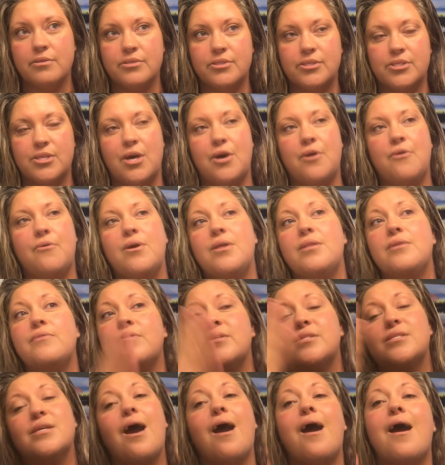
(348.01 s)
So
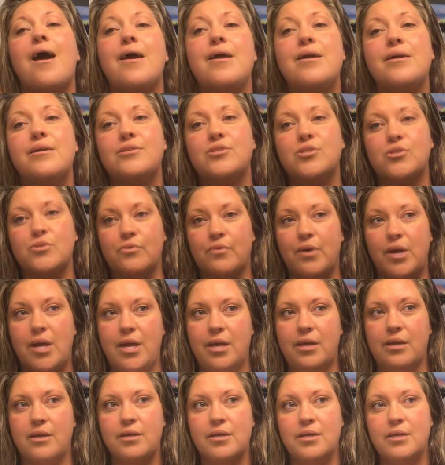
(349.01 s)
anyways, I
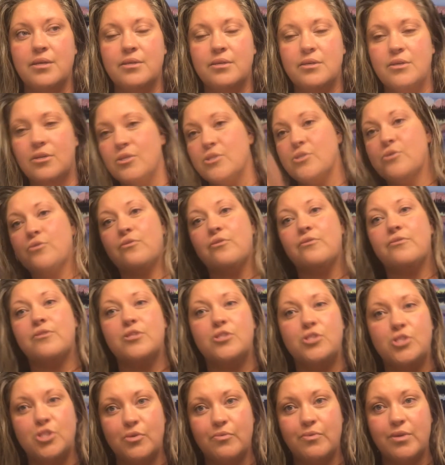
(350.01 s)
enjoy sort of the
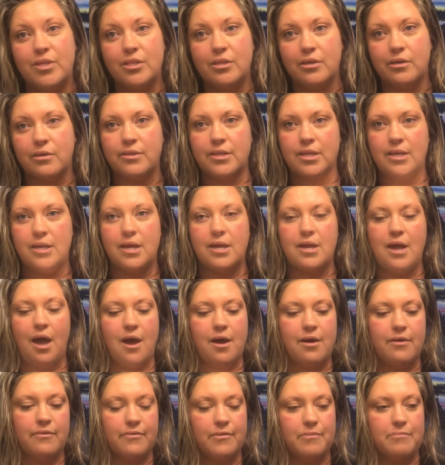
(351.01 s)
dewy look that I
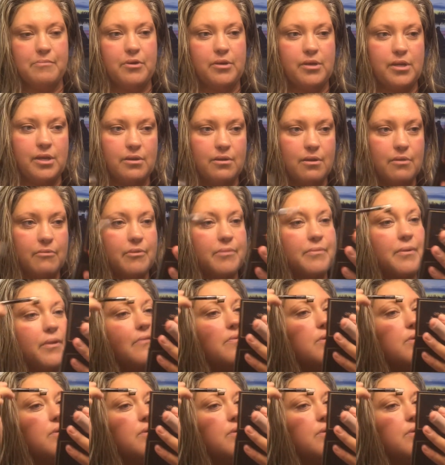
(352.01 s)
got from putting it on with my